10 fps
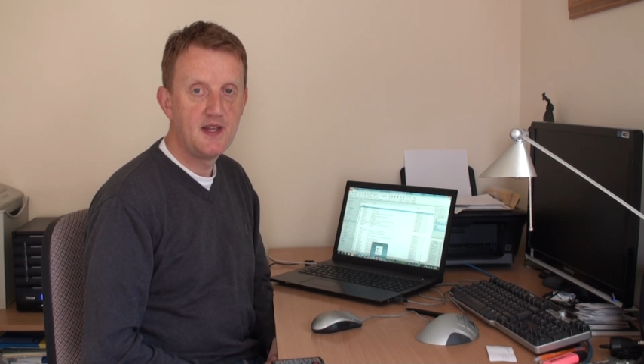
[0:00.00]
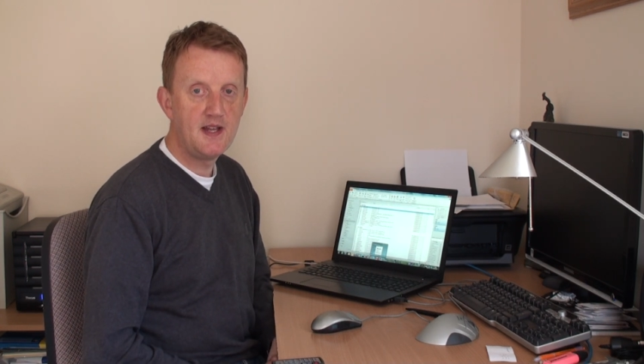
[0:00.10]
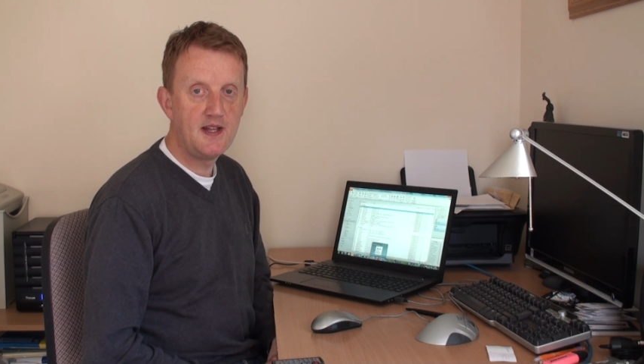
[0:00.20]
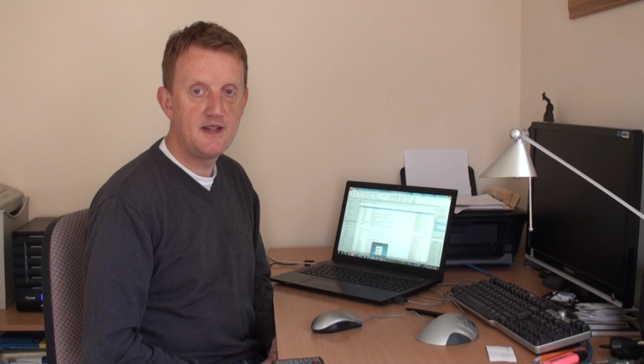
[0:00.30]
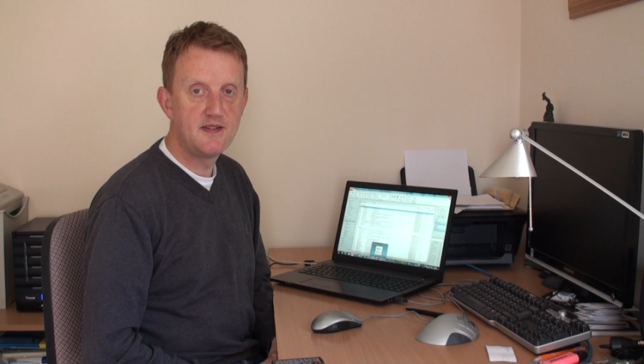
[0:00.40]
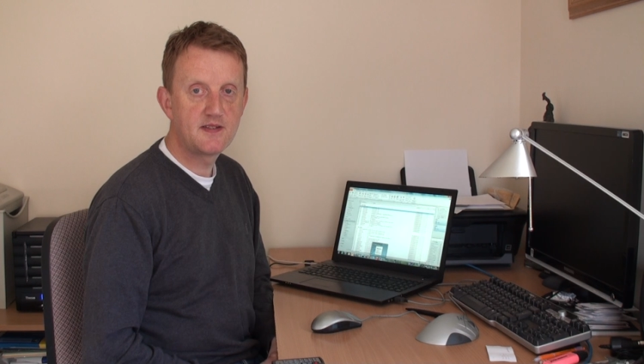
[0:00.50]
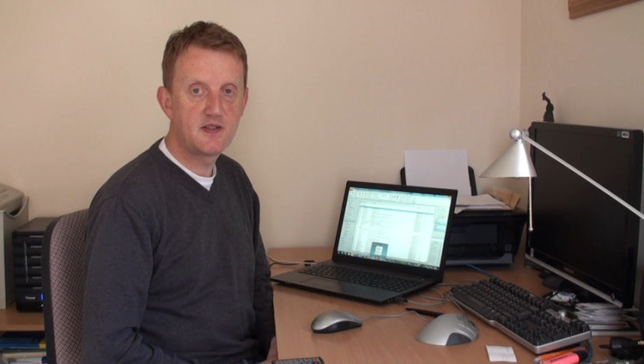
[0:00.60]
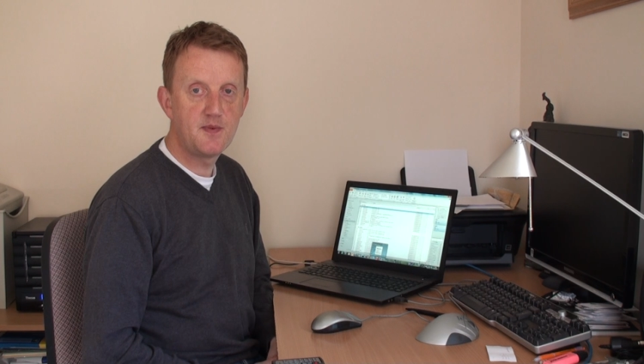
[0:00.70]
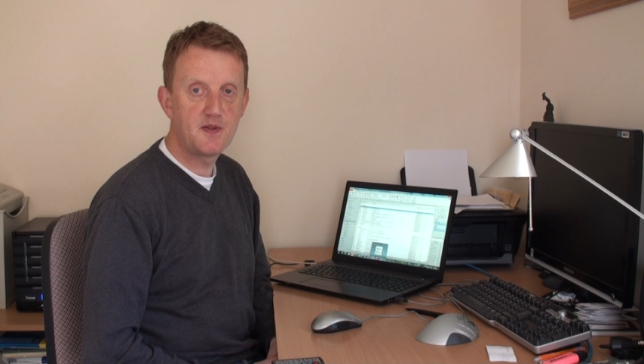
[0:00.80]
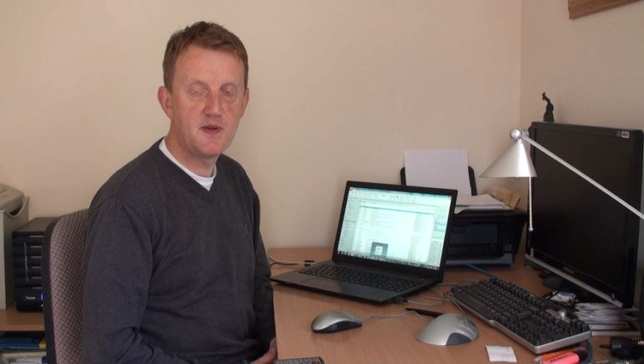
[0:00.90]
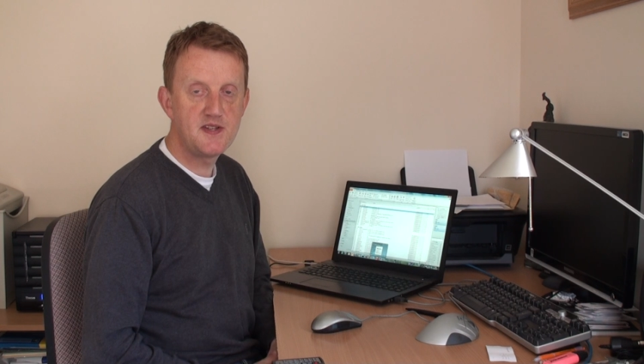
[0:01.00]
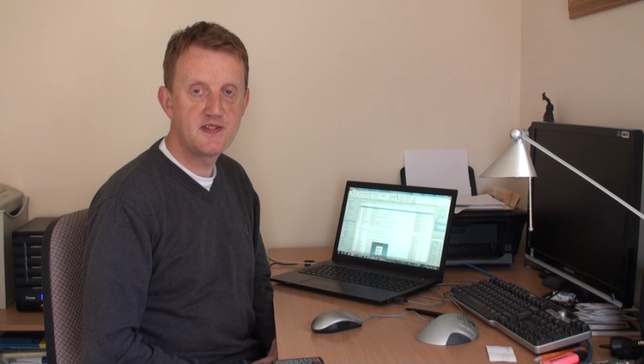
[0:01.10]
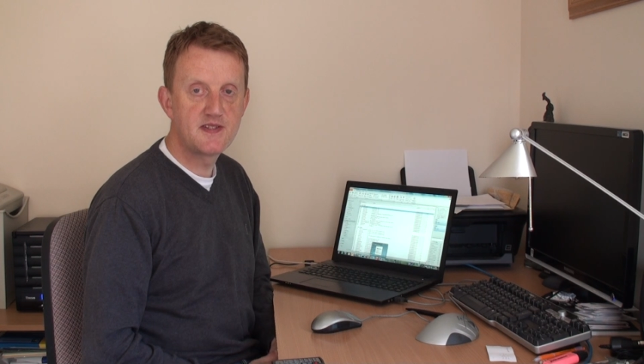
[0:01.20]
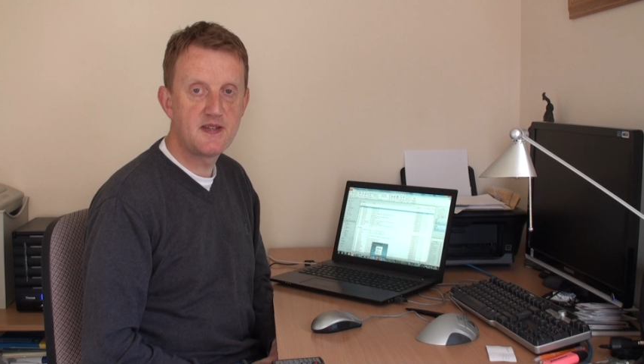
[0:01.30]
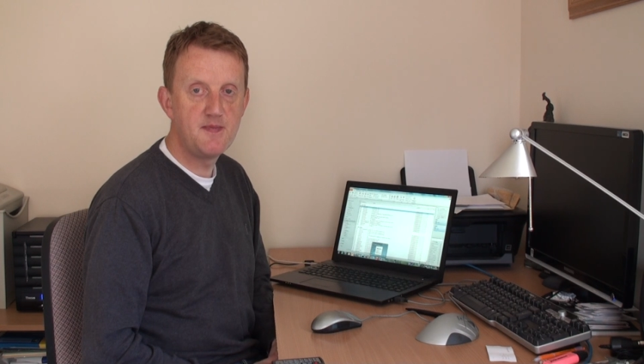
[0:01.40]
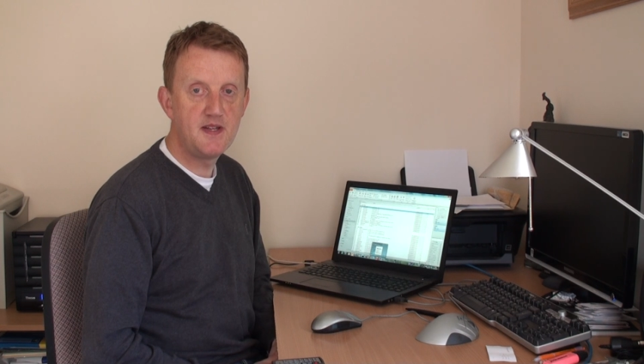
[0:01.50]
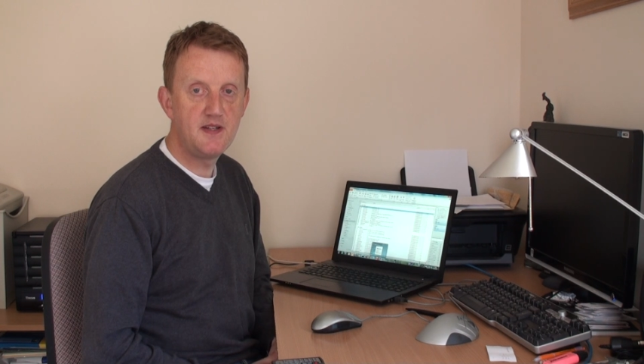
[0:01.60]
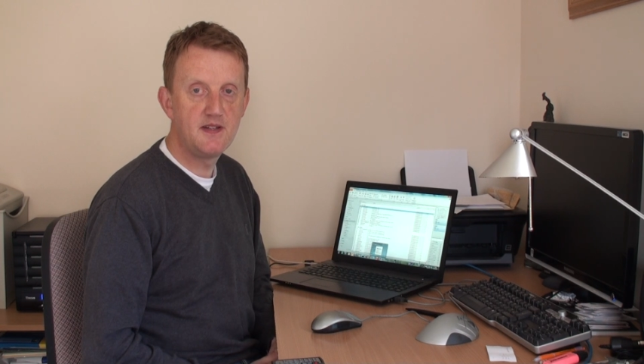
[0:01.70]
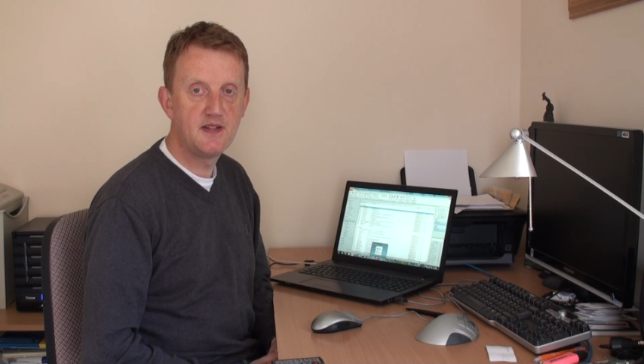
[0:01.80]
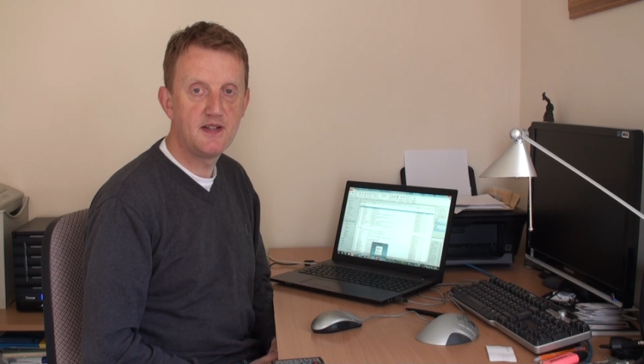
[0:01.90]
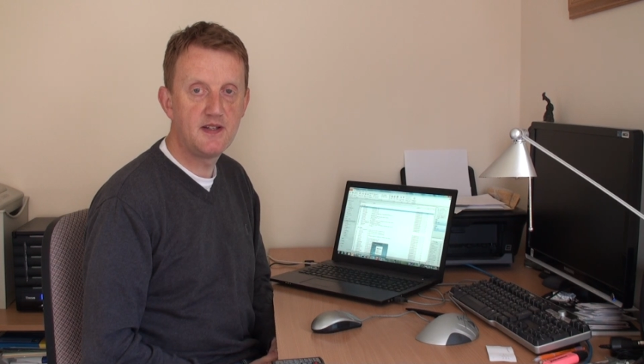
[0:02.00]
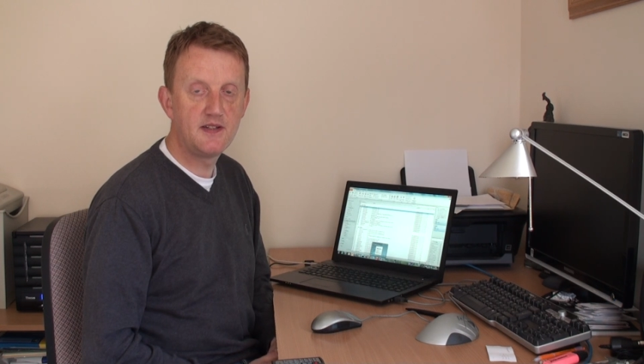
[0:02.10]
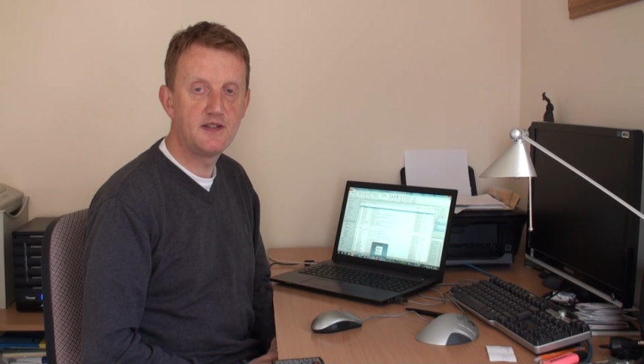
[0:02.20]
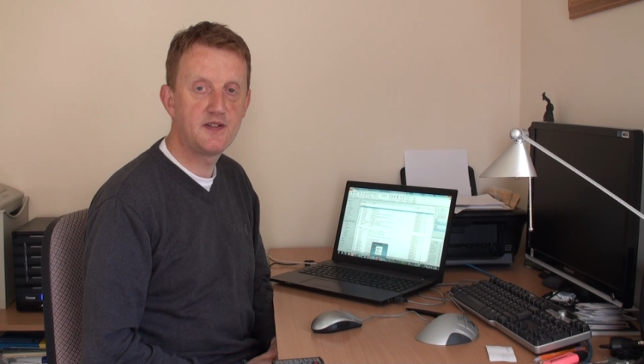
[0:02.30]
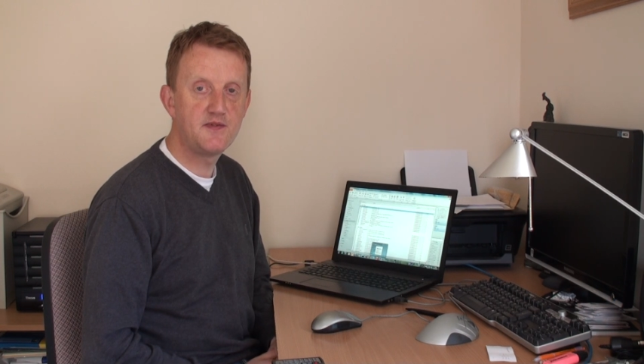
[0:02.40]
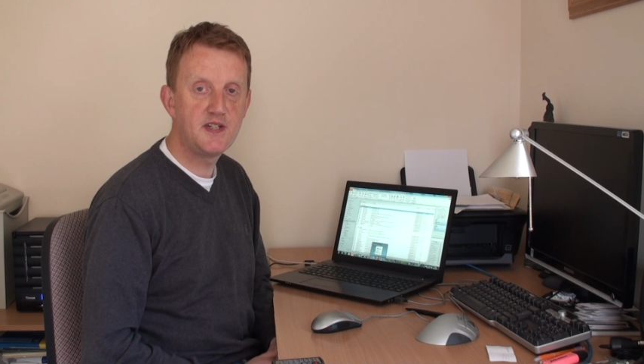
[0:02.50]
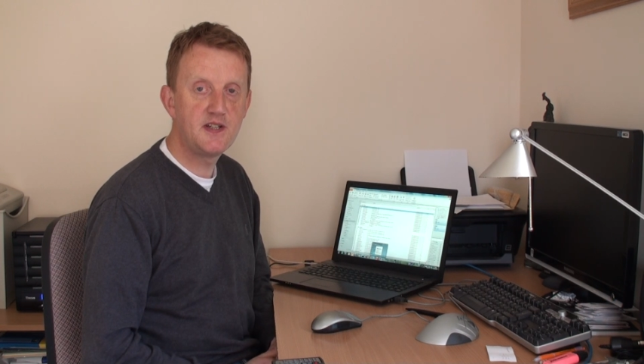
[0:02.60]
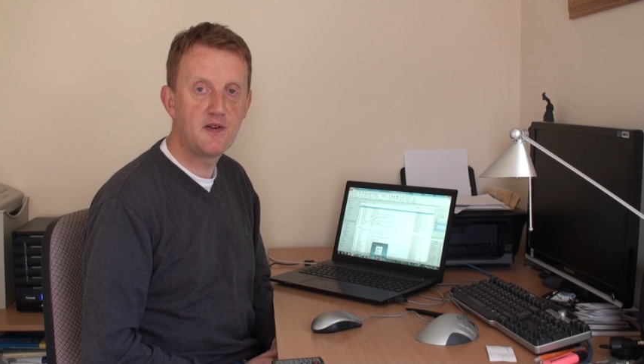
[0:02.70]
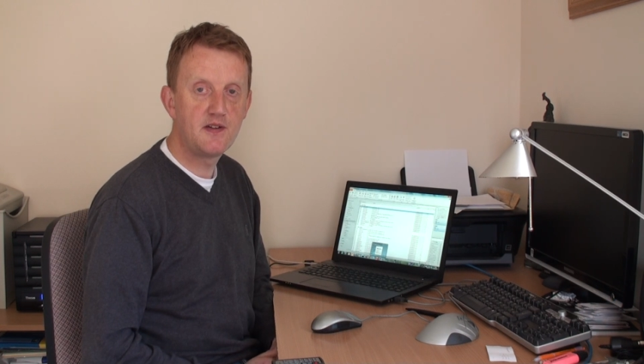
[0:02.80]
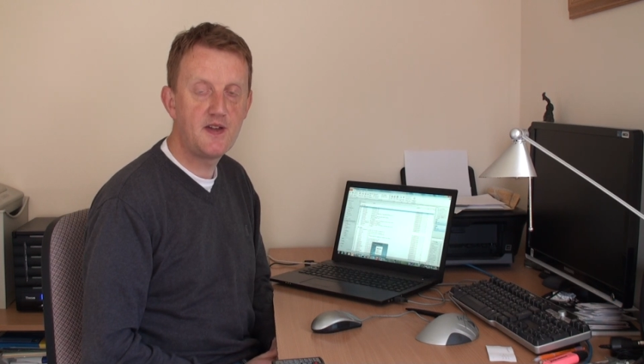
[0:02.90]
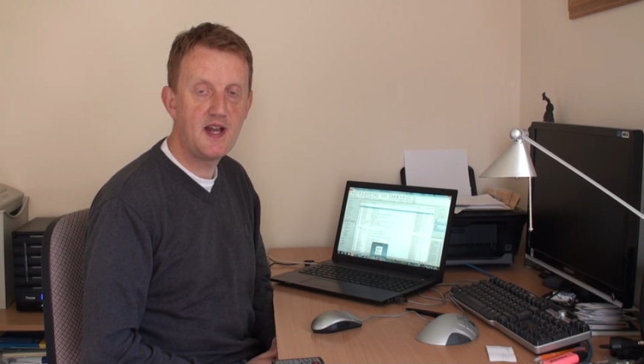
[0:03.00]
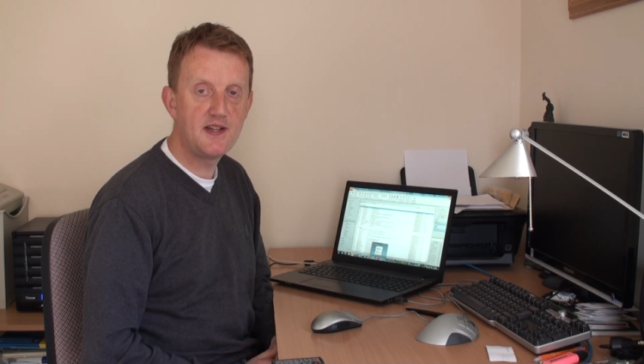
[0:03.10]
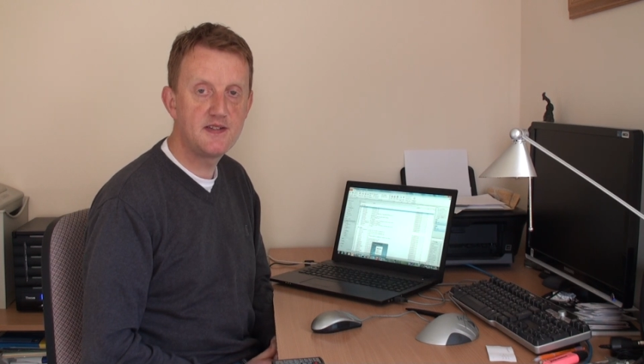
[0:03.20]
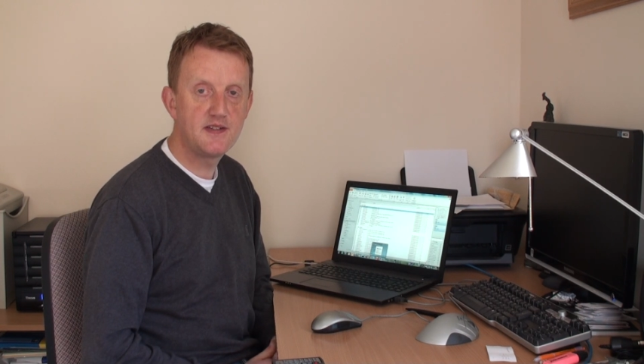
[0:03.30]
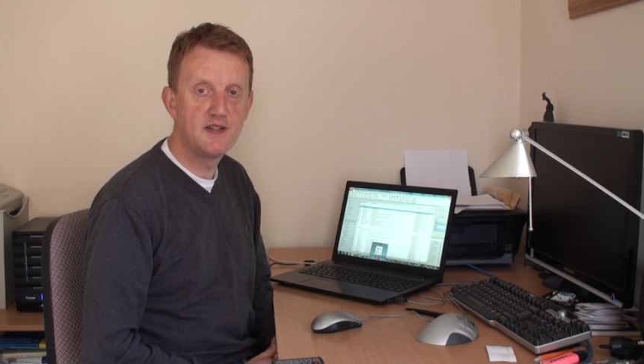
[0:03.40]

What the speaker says: and a couple of questions came in on another video I've had,